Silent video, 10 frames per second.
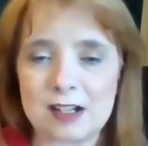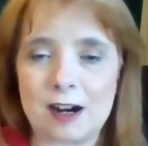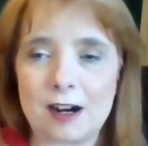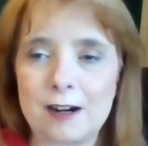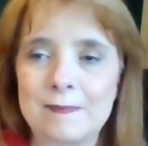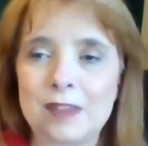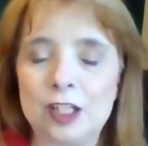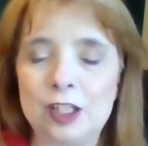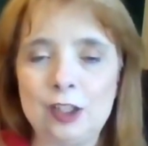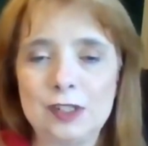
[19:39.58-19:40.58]
are,
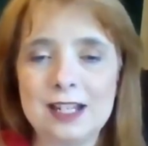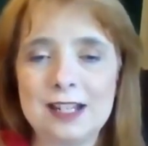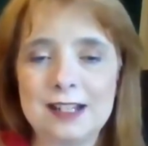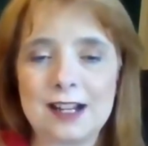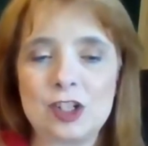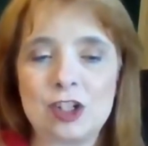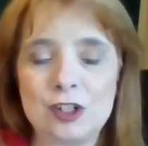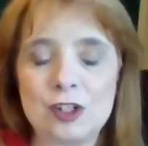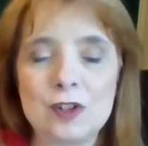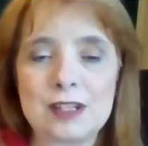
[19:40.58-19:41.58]
you can
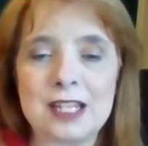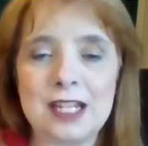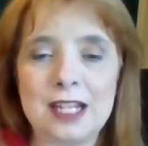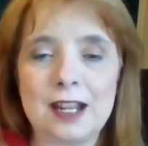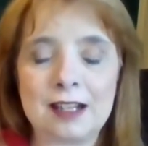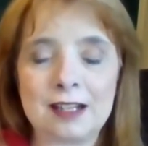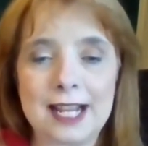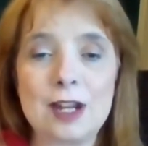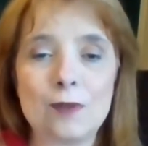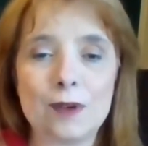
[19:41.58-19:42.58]
choose the
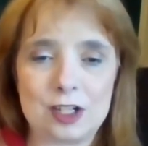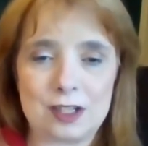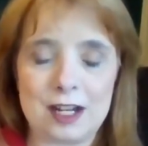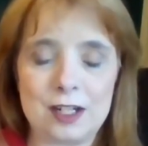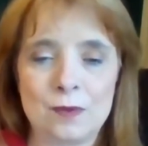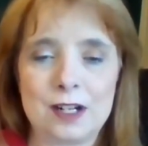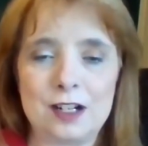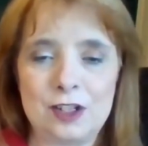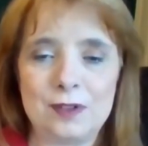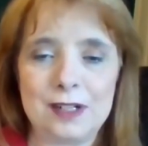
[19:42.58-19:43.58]
language that you want
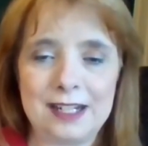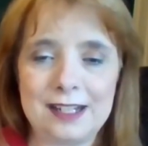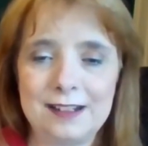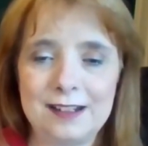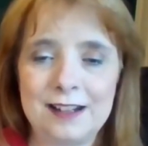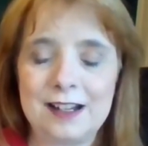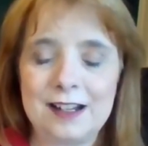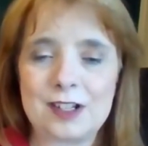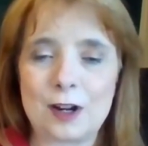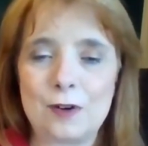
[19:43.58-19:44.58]
to do it in.
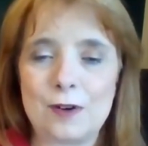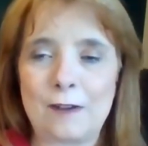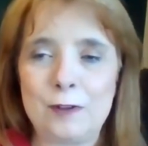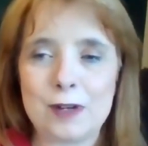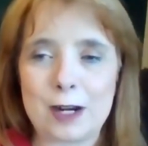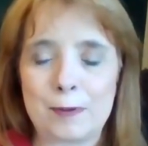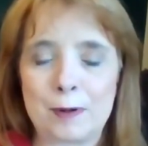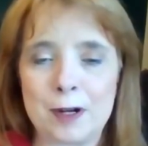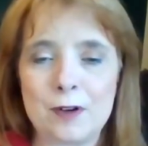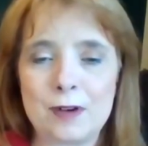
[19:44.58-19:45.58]
So if you want to
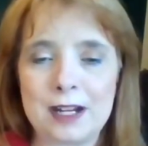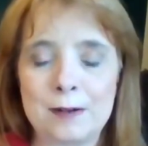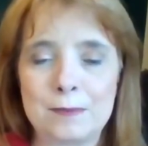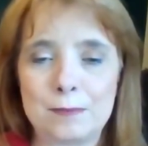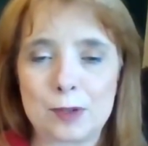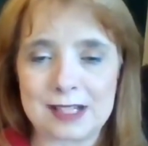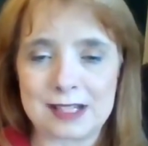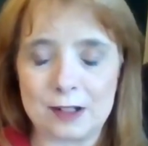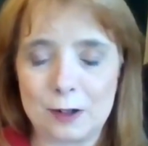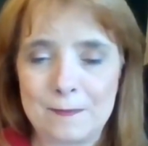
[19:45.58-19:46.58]
promote in
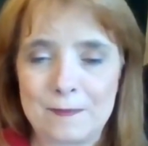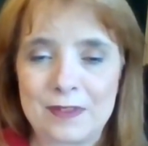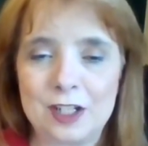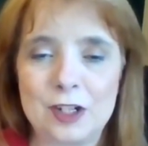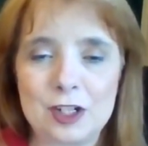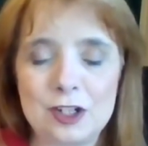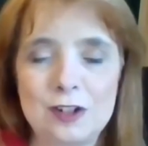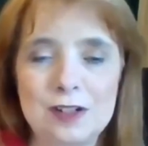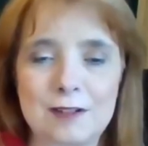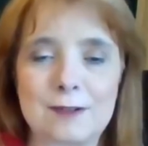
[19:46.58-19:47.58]
Brazil, you can
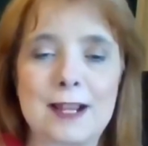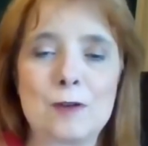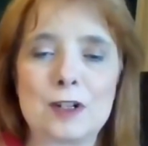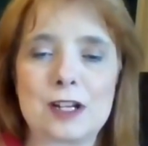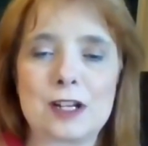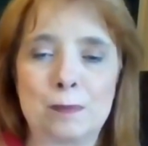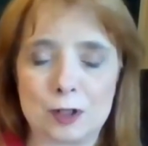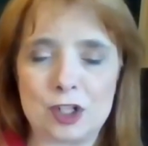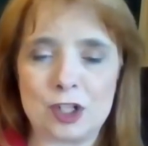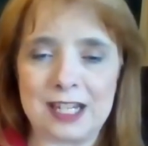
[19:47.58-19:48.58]
choose the language as
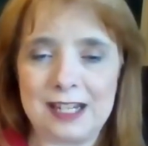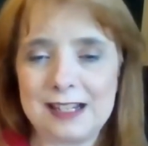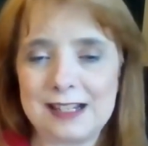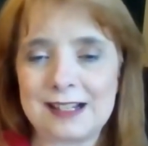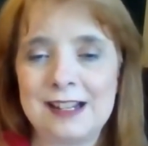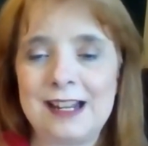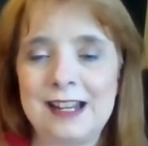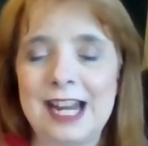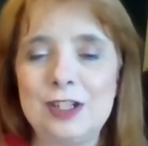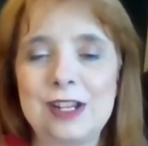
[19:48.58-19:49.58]
Portuguese
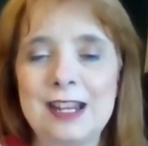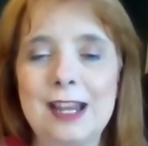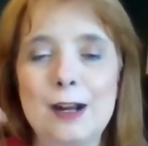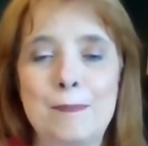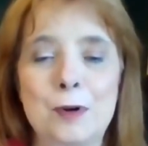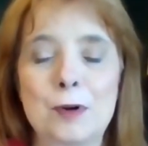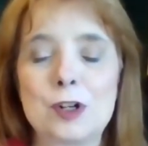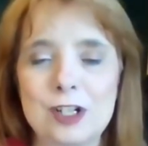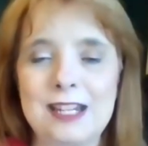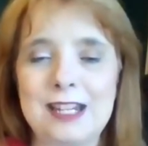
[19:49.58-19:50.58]
and you can get a
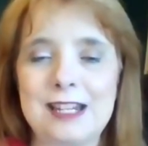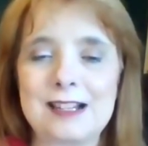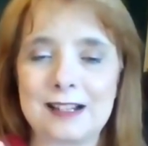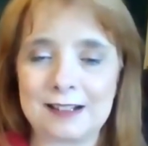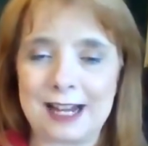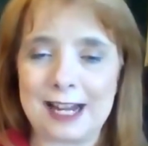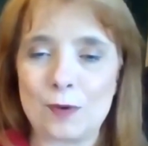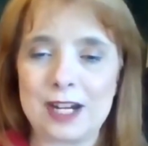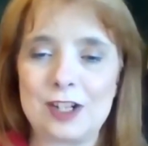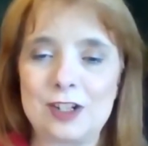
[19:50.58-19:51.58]
Portuguese
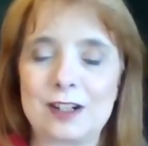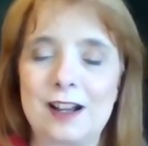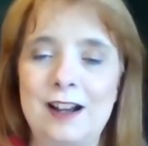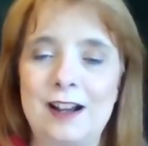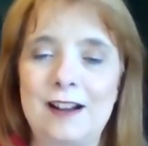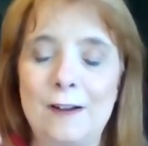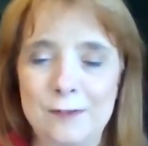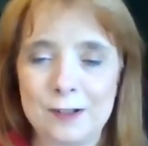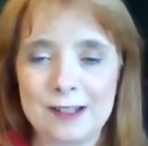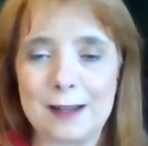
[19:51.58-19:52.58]
language uh,
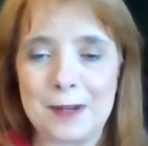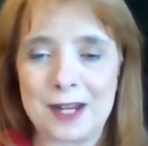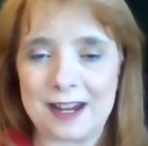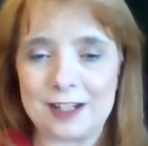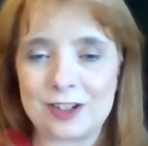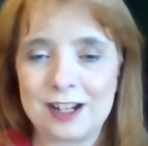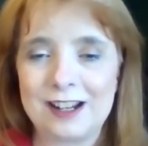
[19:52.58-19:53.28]
affiliate page.